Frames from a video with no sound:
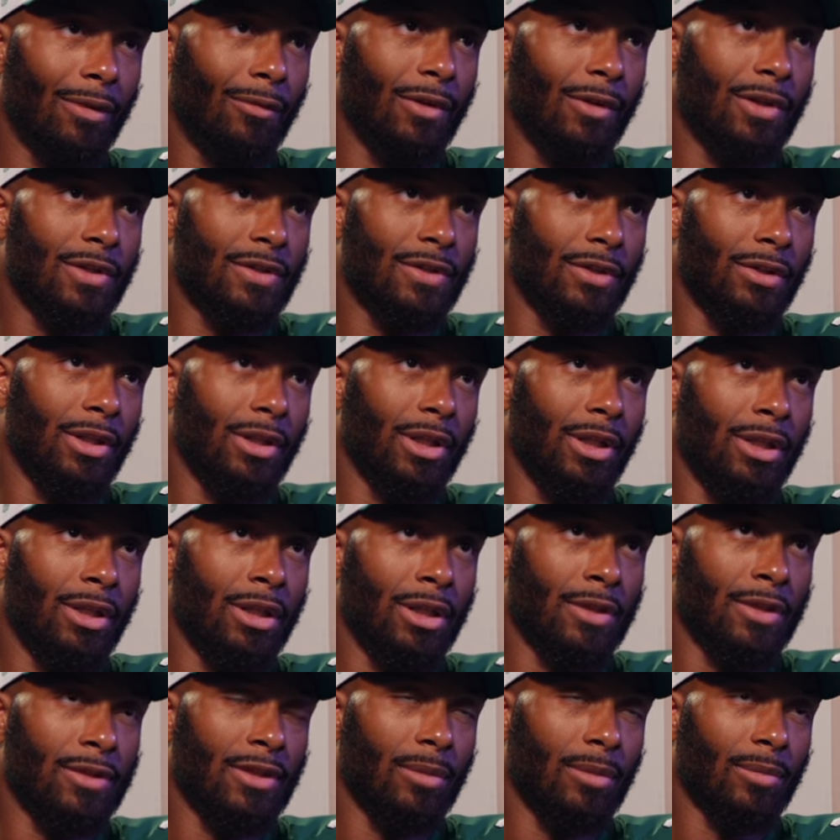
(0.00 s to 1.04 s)
recently
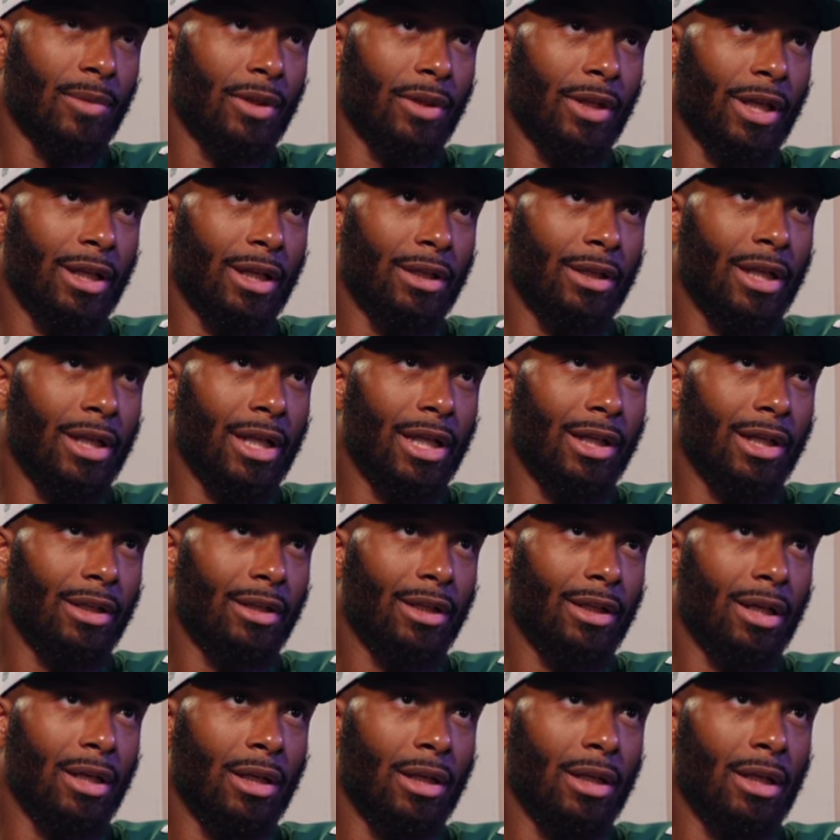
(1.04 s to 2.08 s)
did something like
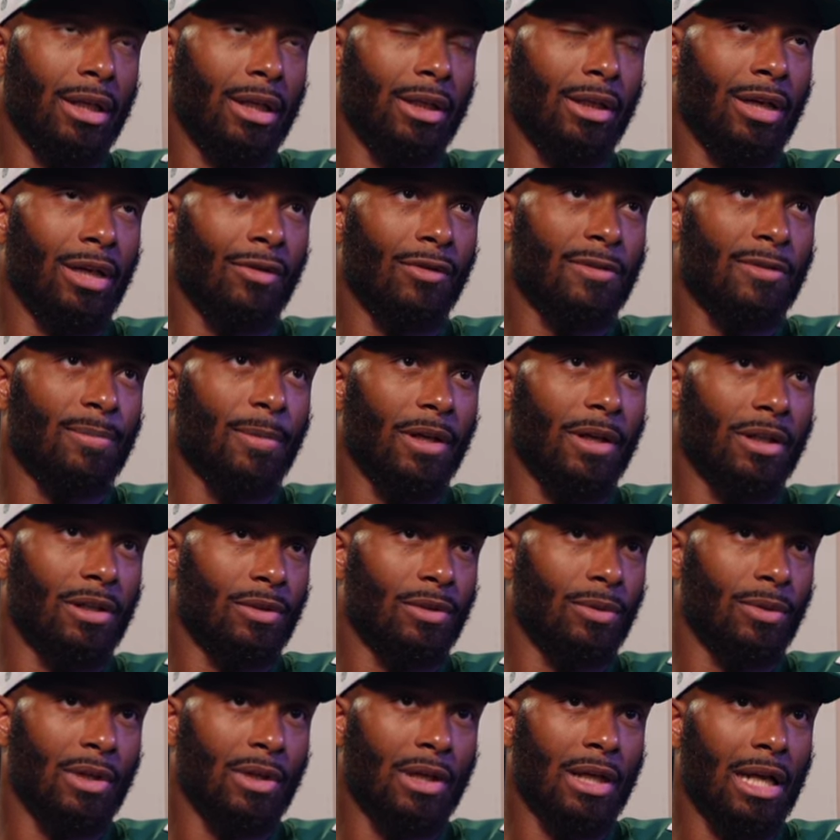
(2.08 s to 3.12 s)
that. Uh, I responded
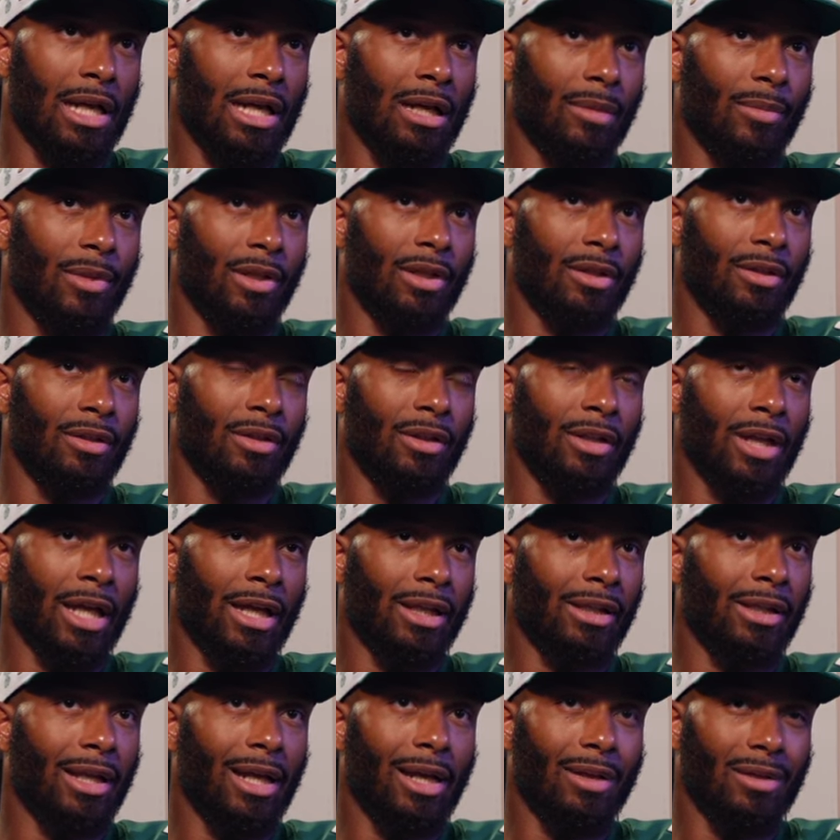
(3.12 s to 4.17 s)
to a comment like
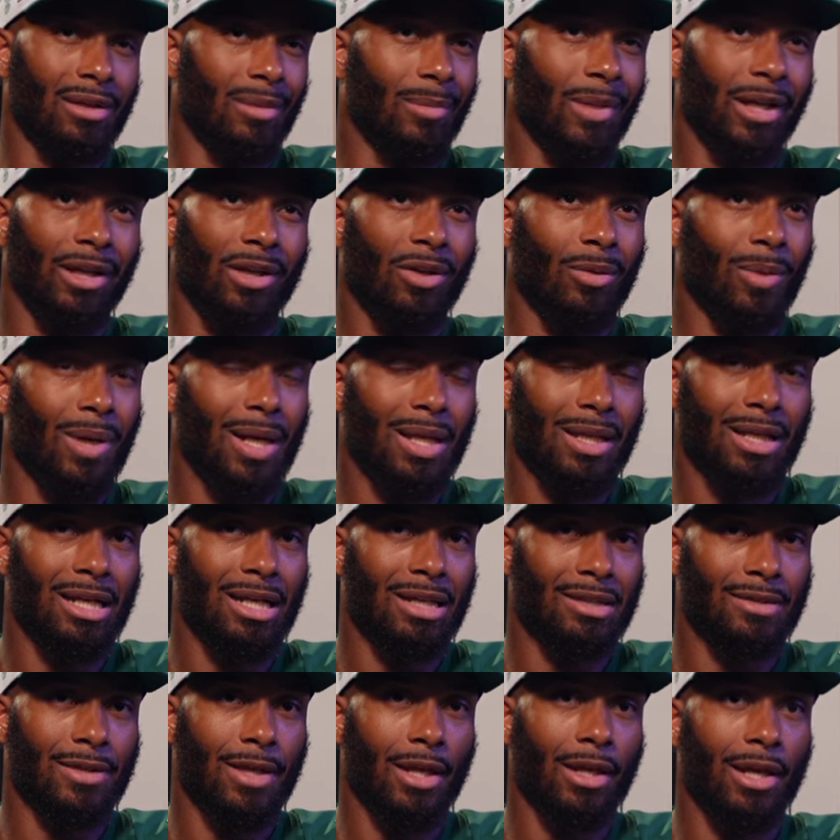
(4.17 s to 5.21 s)
now that I'm like, yo, why
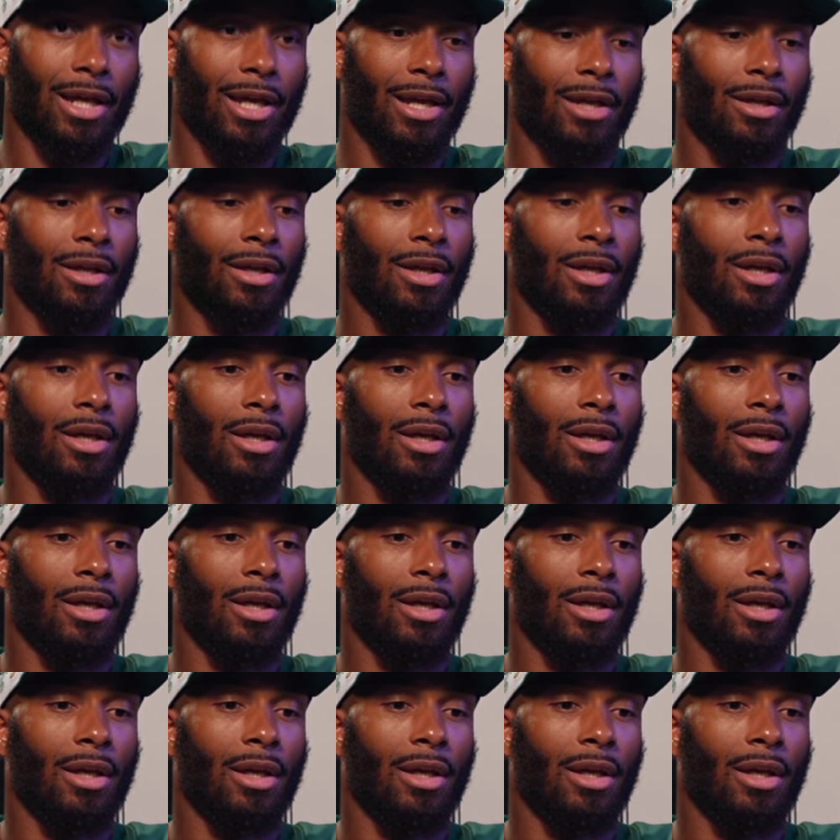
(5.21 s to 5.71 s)
say that?